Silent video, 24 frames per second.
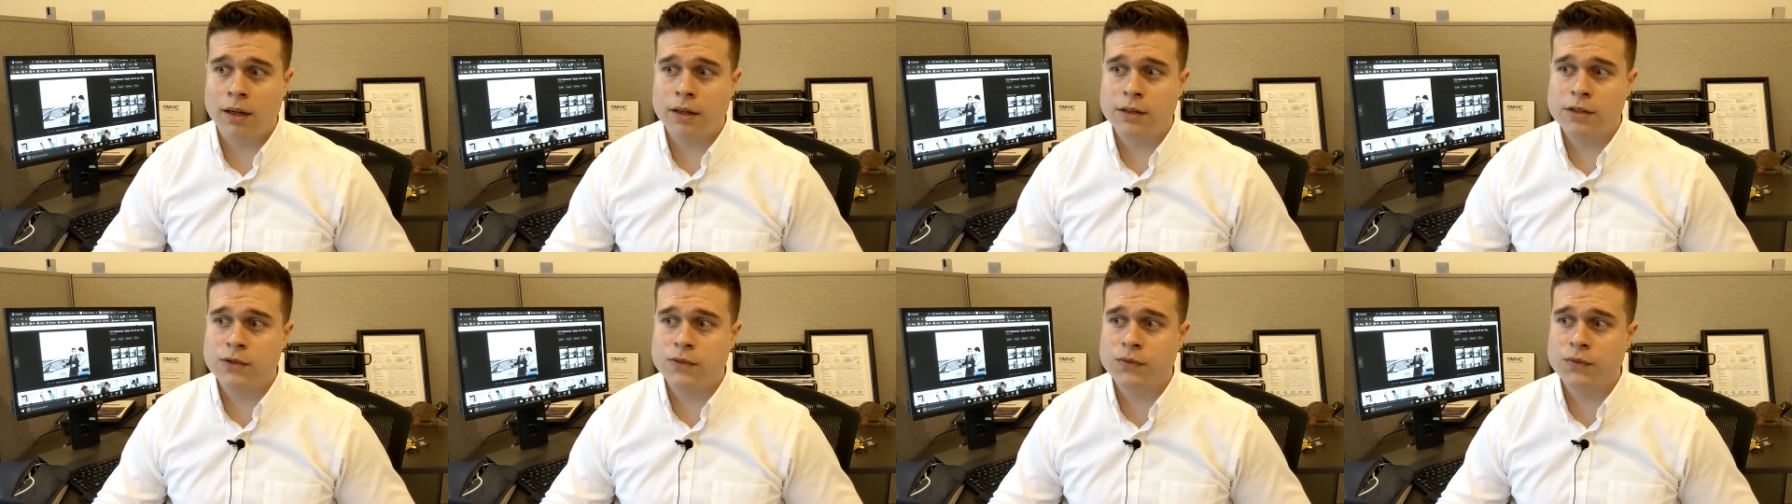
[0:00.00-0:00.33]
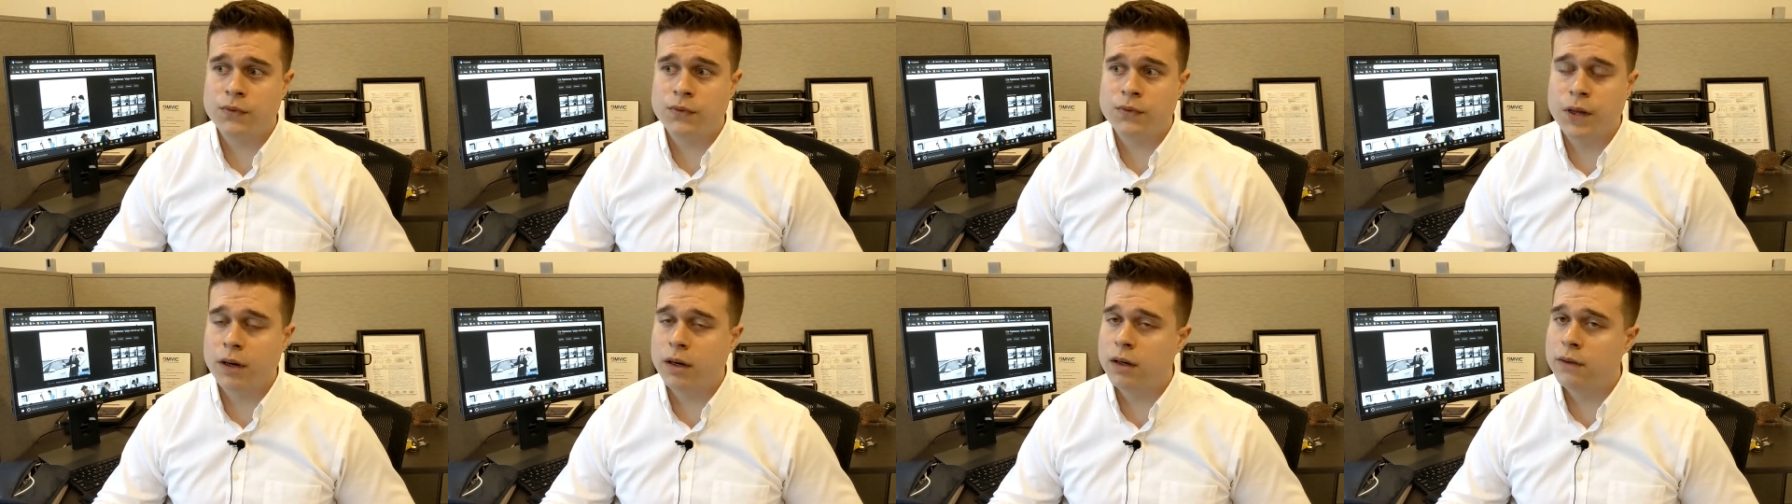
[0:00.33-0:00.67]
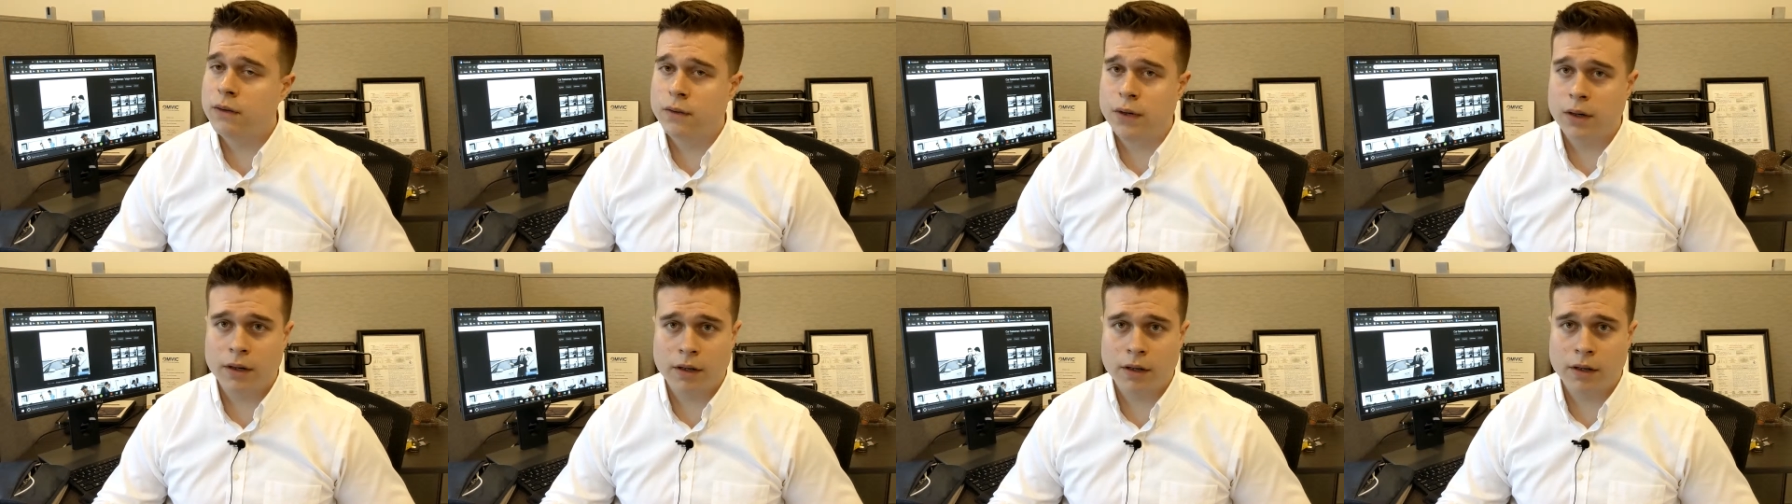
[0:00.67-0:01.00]
It's
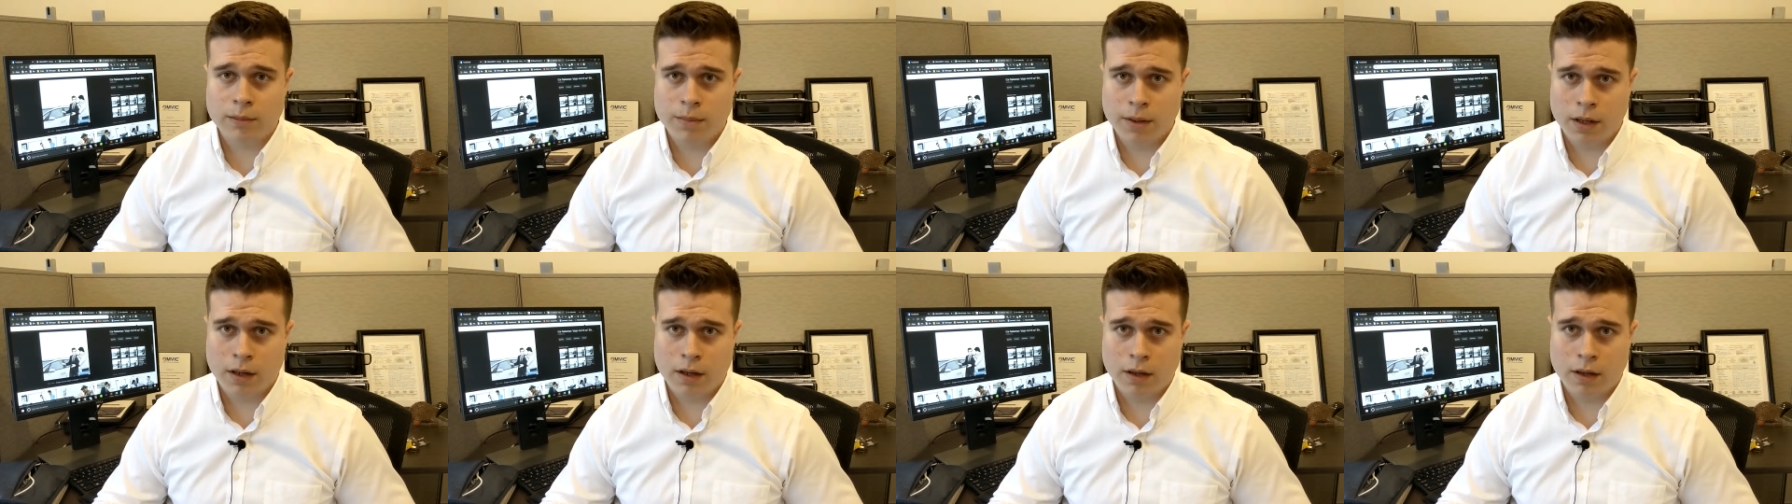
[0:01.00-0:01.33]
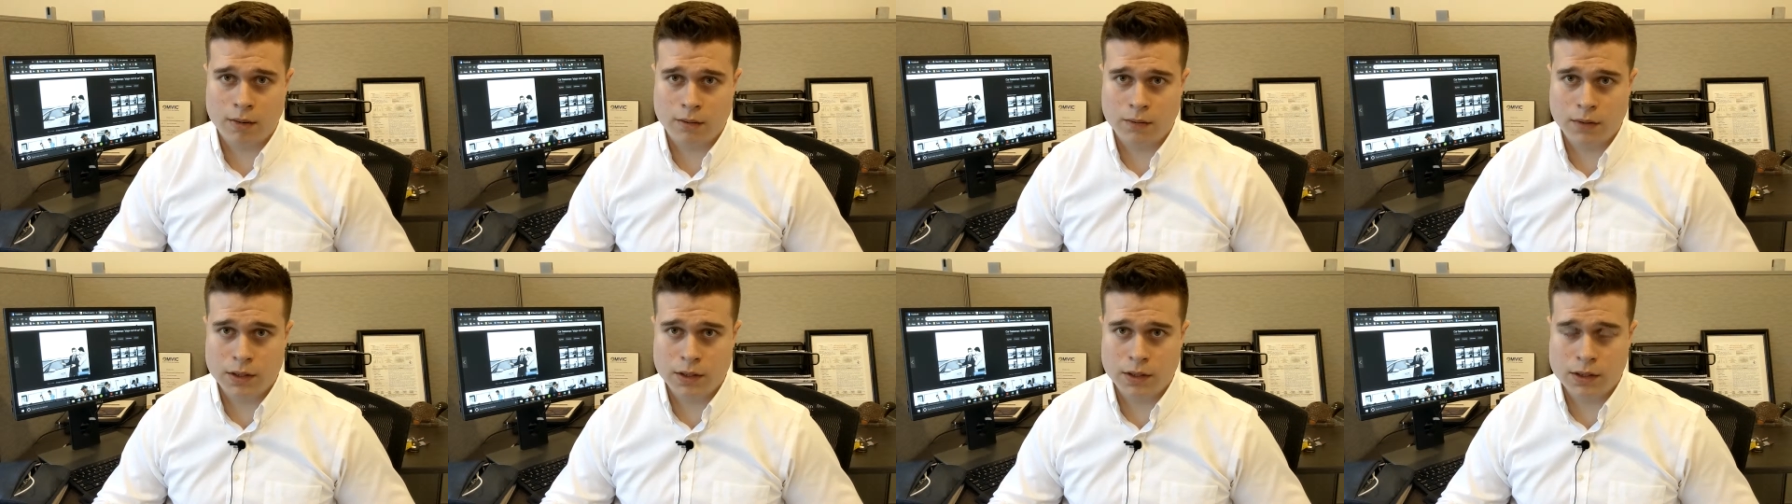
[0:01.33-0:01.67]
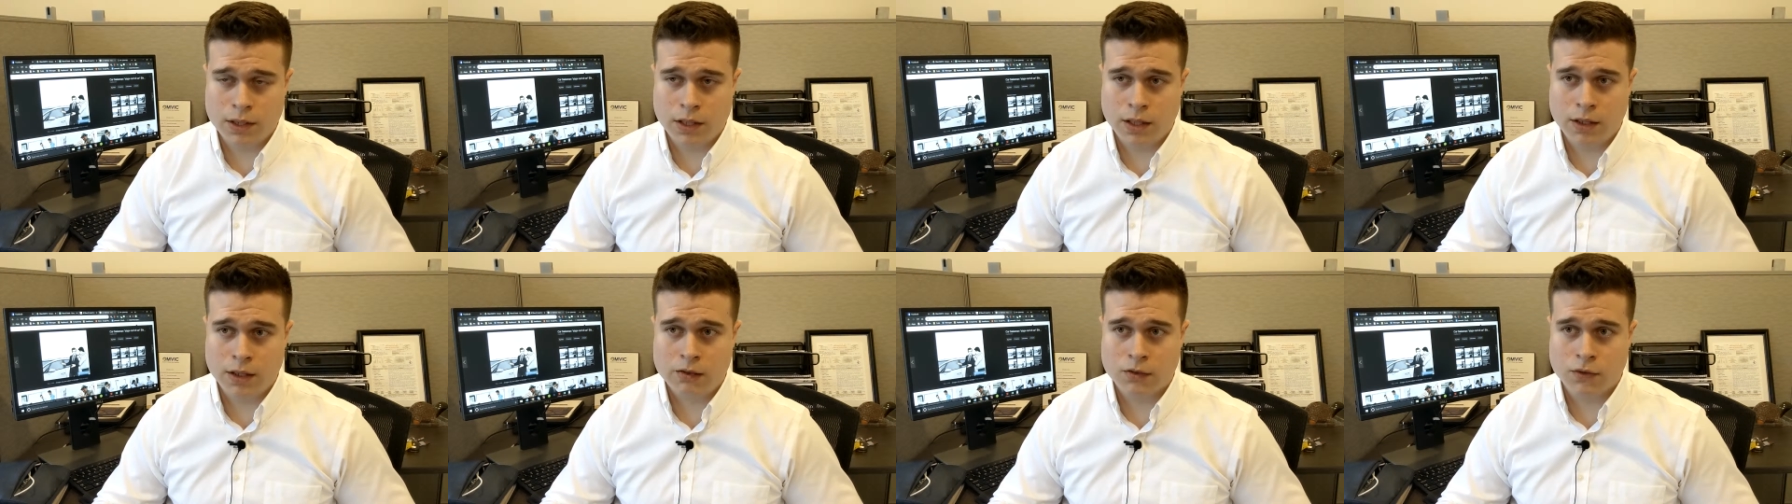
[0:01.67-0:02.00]
very, very competitive
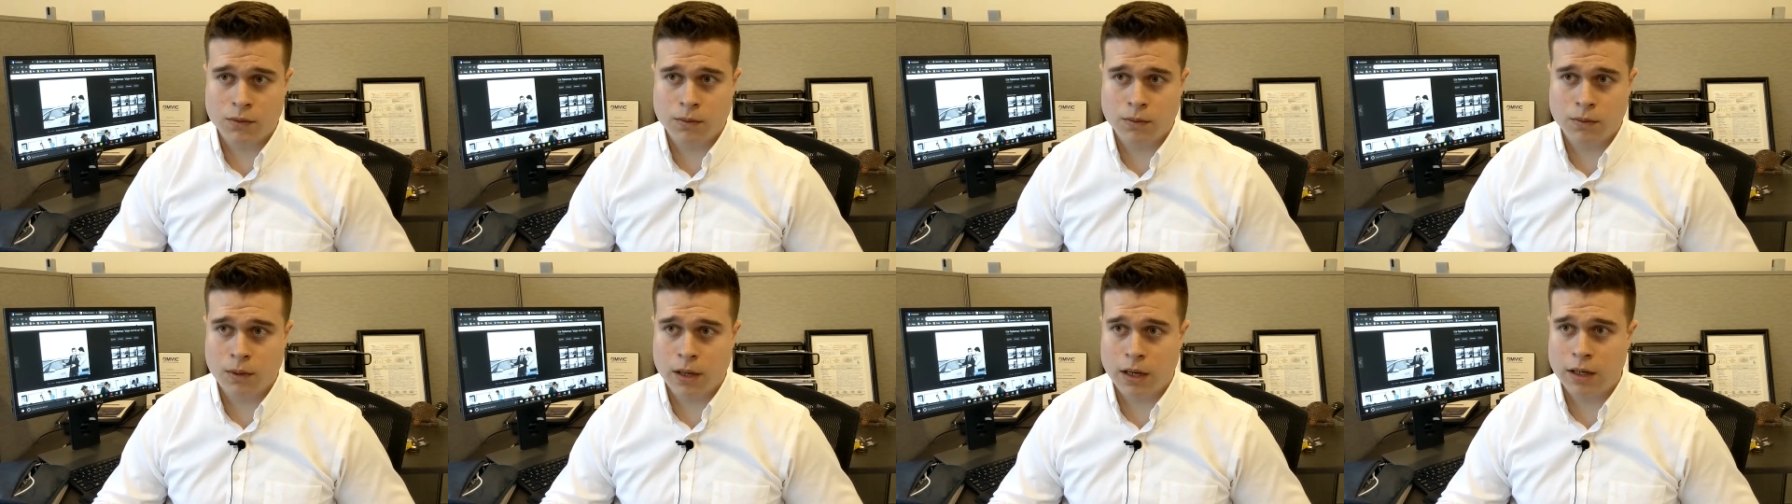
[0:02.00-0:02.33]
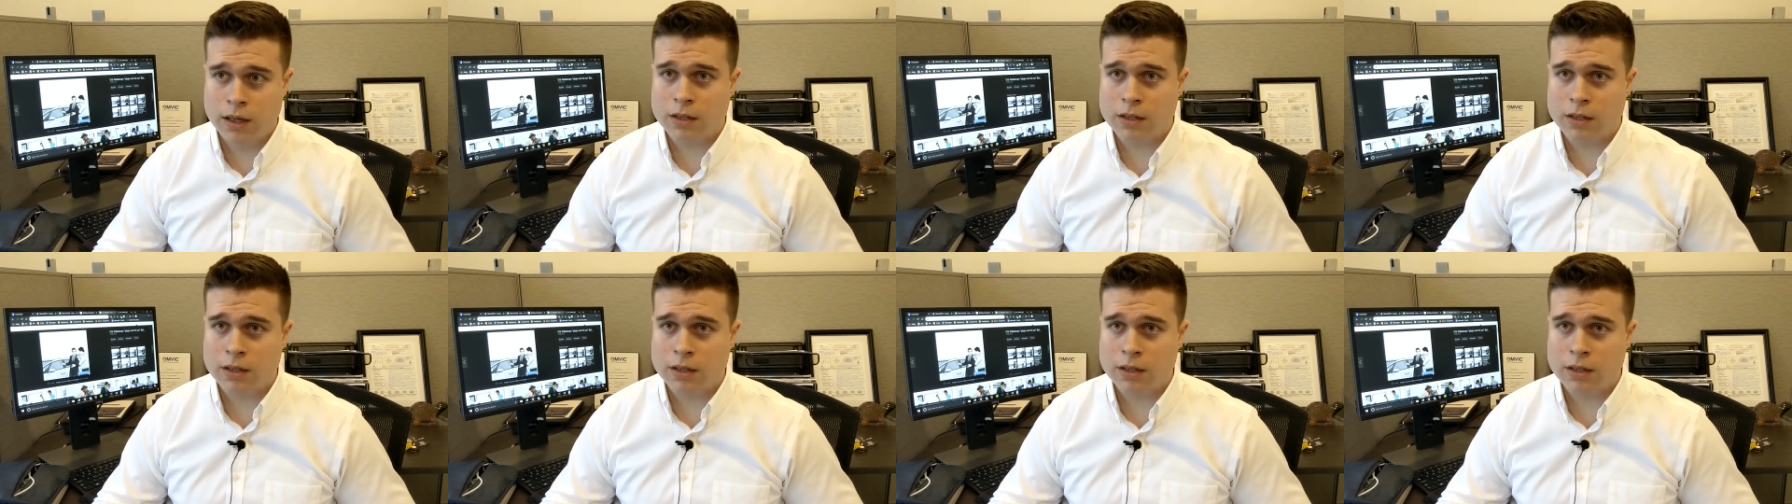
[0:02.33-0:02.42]
these days for